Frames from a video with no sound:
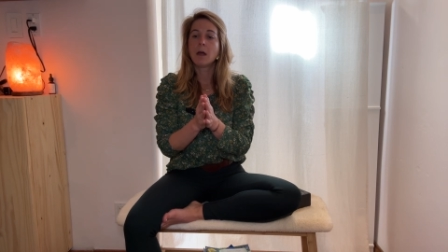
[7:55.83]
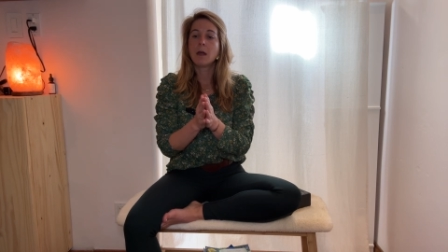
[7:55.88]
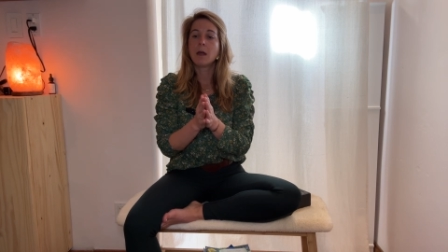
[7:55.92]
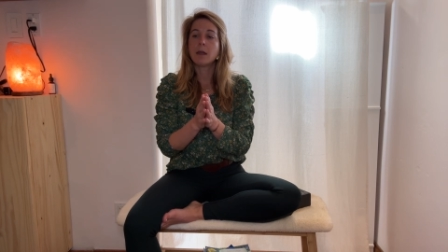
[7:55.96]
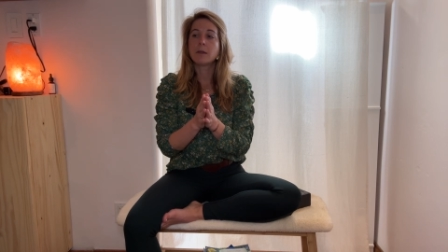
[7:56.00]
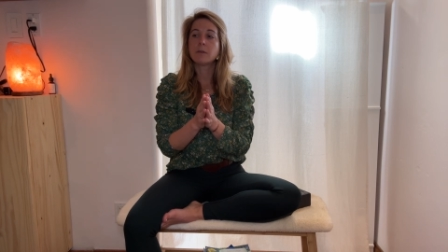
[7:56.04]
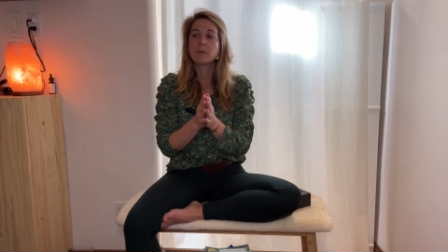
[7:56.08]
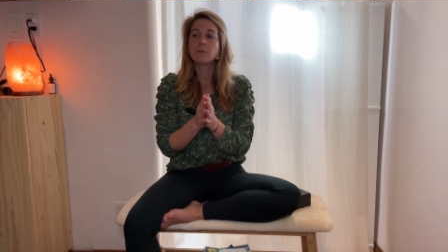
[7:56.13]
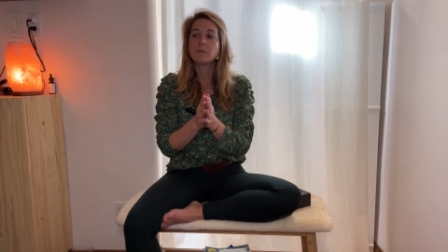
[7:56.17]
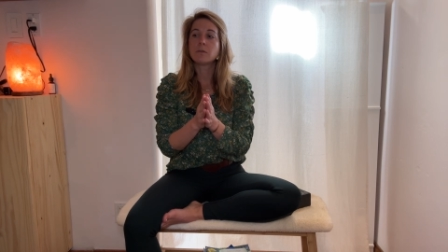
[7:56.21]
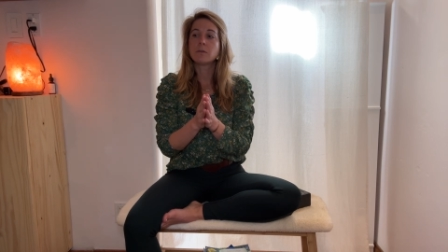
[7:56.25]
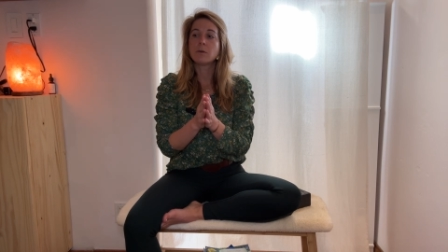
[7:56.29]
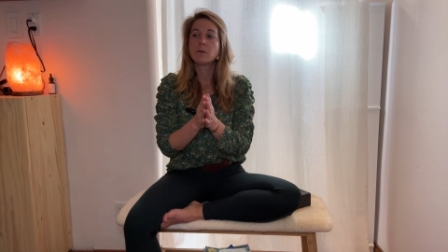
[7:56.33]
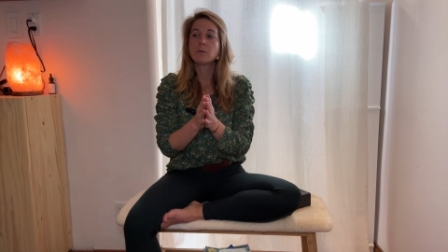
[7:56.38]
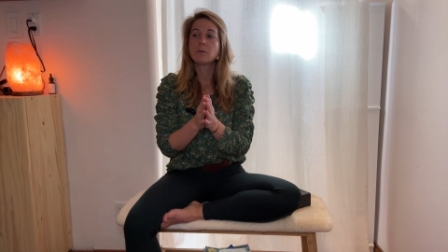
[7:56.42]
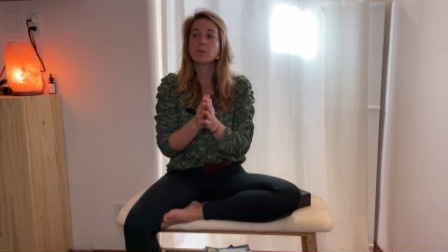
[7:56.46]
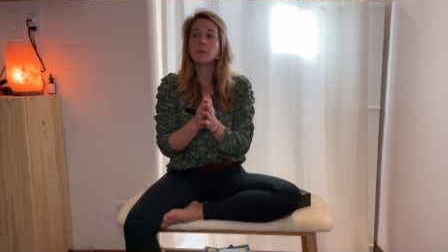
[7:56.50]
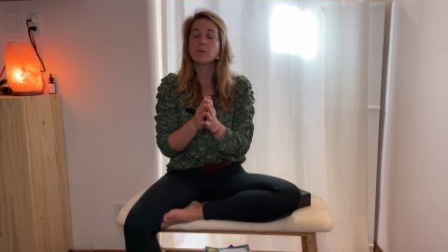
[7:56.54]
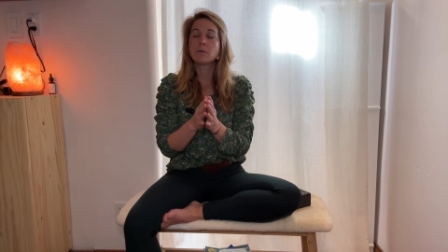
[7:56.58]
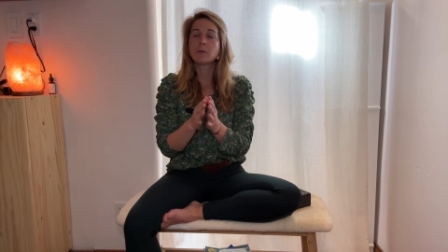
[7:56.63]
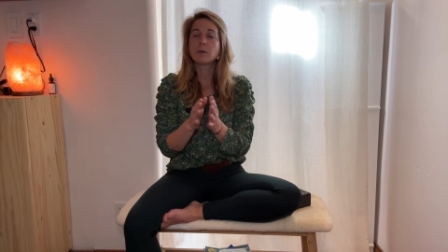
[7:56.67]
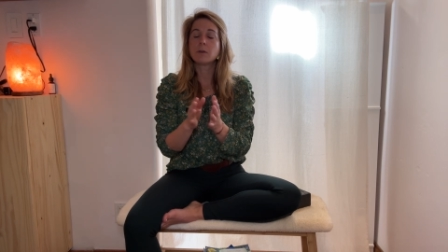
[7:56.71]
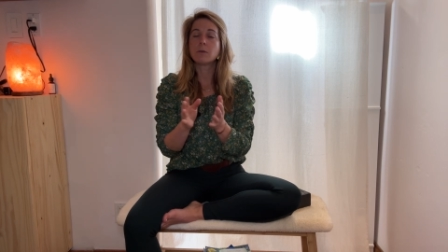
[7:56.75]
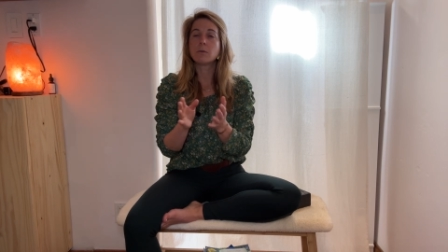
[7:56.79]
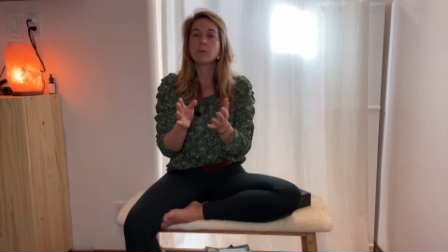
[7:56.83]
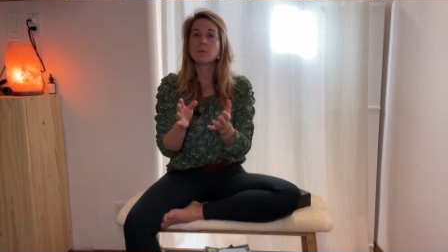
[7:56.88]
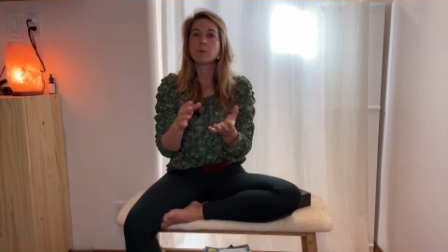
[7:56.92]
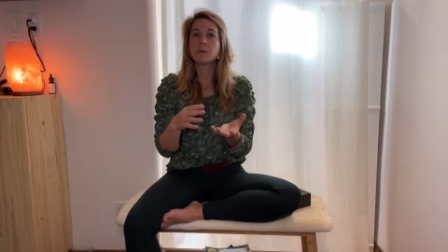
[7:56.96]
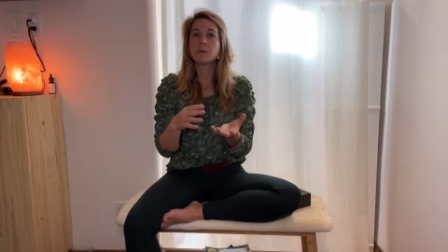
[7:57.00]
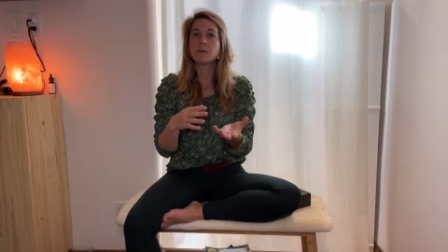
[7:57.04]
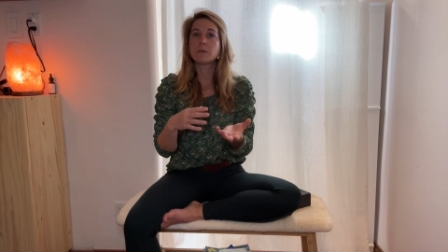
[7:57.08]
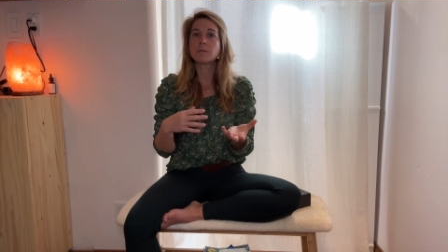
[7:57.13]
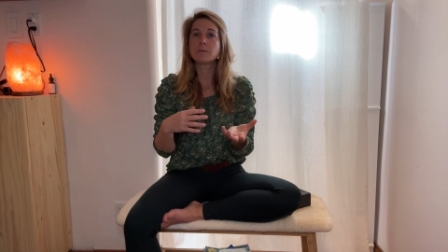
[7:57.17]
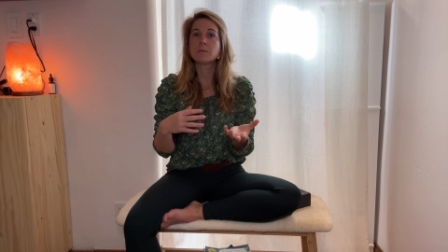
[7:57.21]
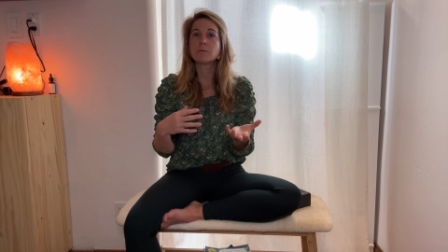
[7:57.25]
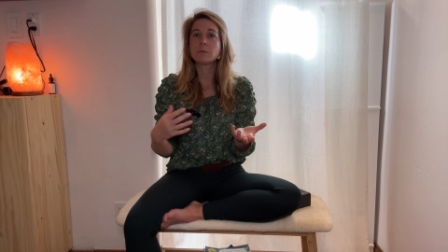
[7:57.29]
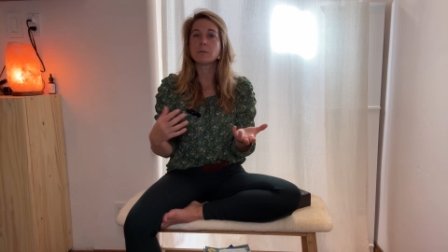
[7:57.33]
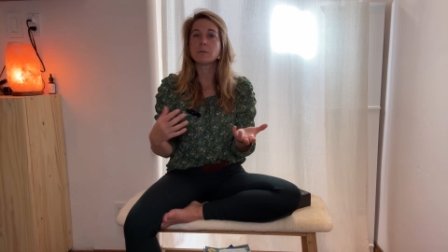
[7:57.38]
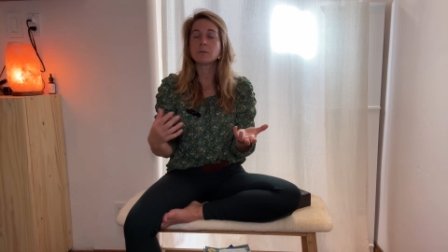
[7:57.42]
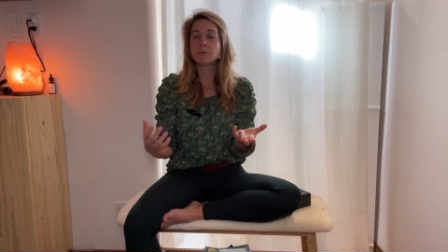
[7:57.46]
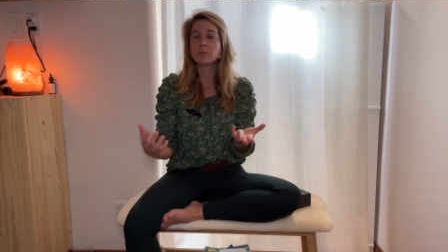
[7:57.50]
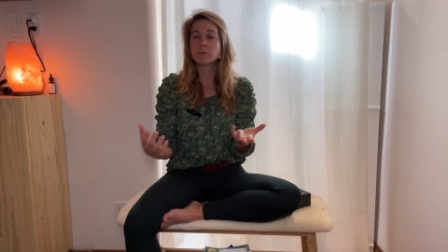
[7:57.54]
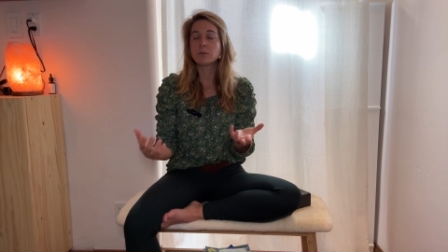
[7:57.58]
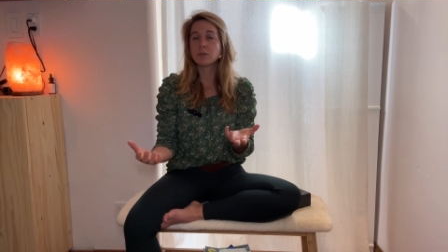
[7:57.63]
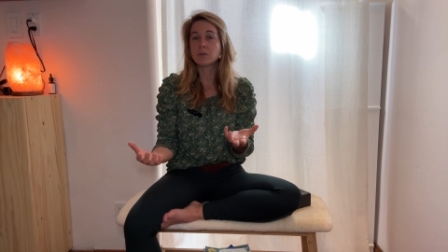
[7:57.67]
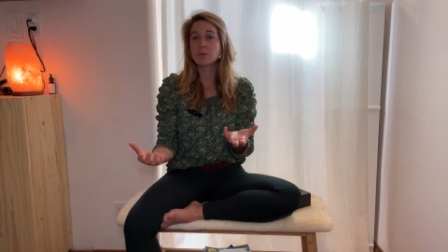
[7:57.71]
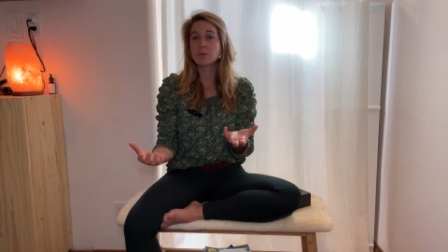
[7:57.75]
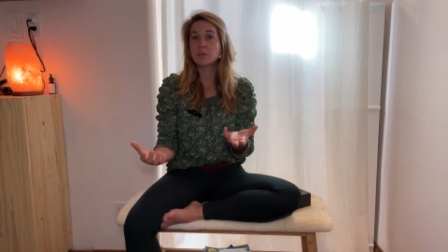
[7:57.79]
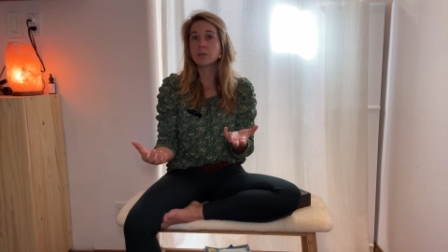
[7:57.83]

and so you can always just